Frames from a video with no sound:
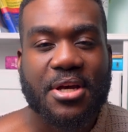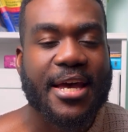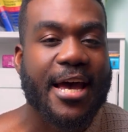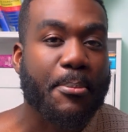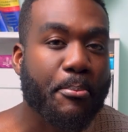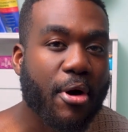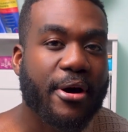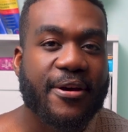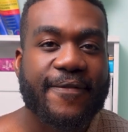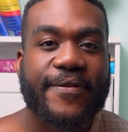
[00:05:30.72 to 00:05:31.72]
you can get a
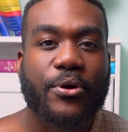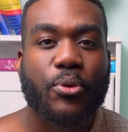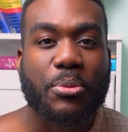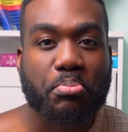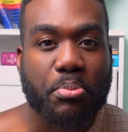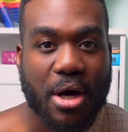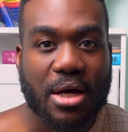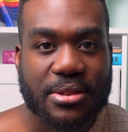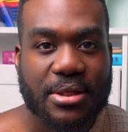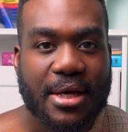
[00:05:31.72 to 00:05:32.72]
pocket filled with
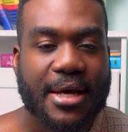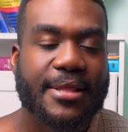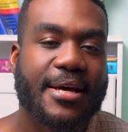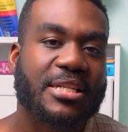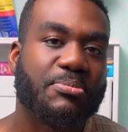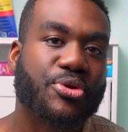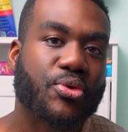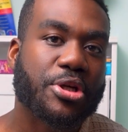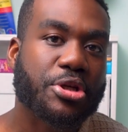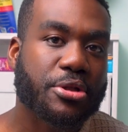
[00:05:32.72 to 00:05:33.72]
pus that is
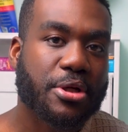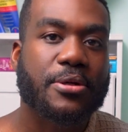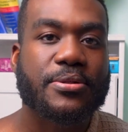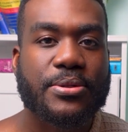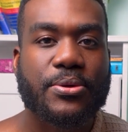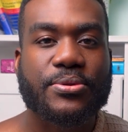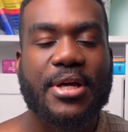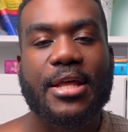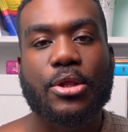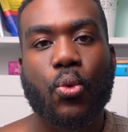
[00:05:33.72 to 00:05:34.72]
between your tonsils
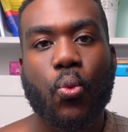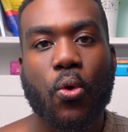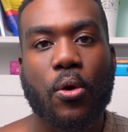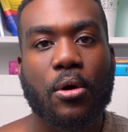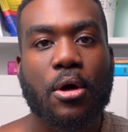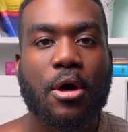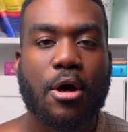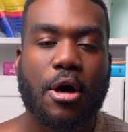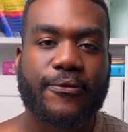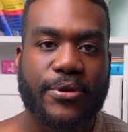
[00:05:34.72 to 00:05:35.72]
and the wall
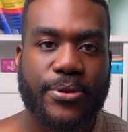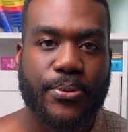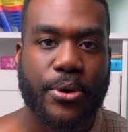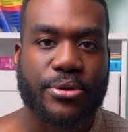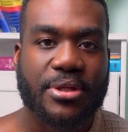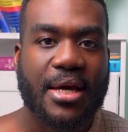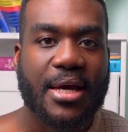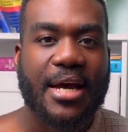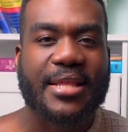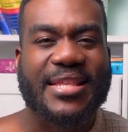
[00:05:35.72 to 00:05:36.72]
of your throat.
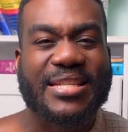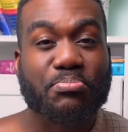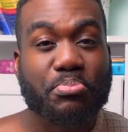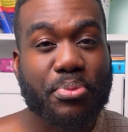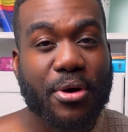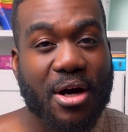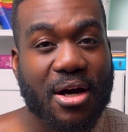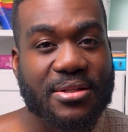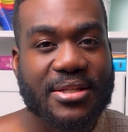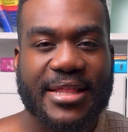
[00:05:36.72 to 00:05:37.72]
And this
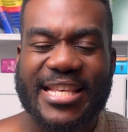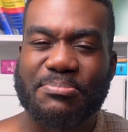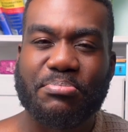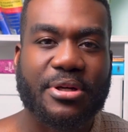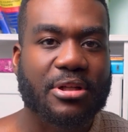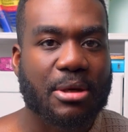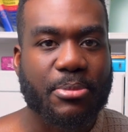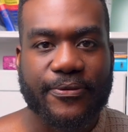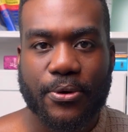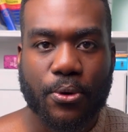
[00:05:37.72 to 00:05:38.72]
pus and this buildup
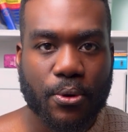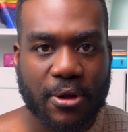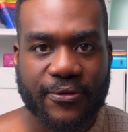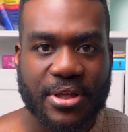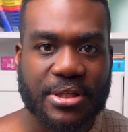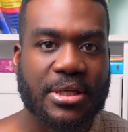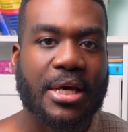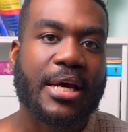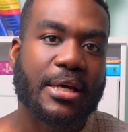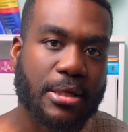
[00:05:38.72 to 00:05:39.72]
of all of this
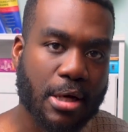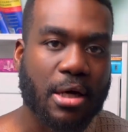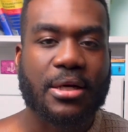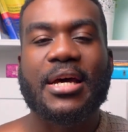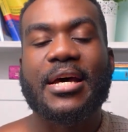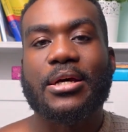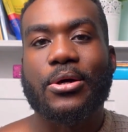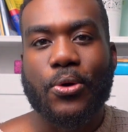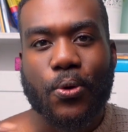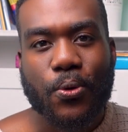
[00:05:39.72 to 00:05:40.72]
gunk
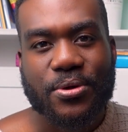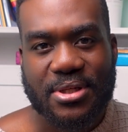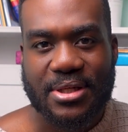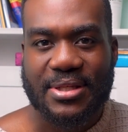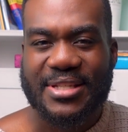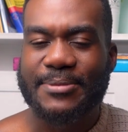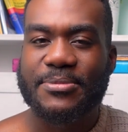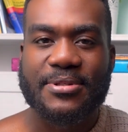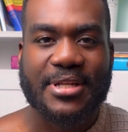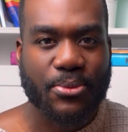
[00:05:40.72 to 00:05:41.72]
can cause these
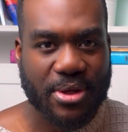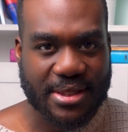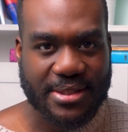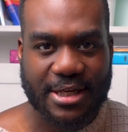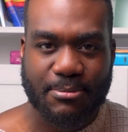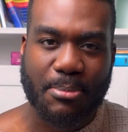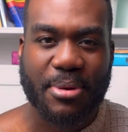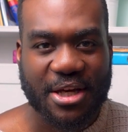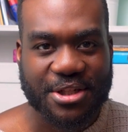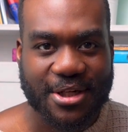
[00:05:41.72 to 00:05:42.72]
symptoms that we can see in my
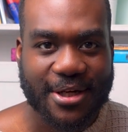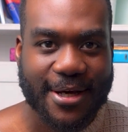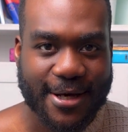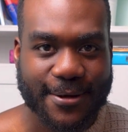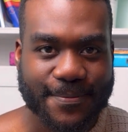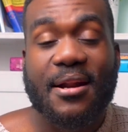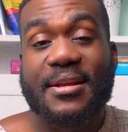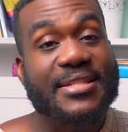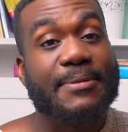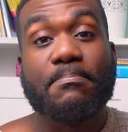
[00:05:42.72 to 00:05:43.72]
patient here. And
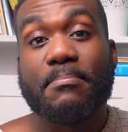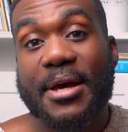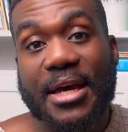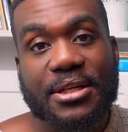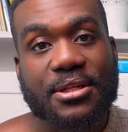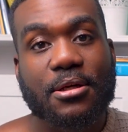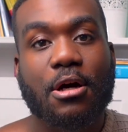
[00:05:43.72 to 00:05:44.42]
this is a major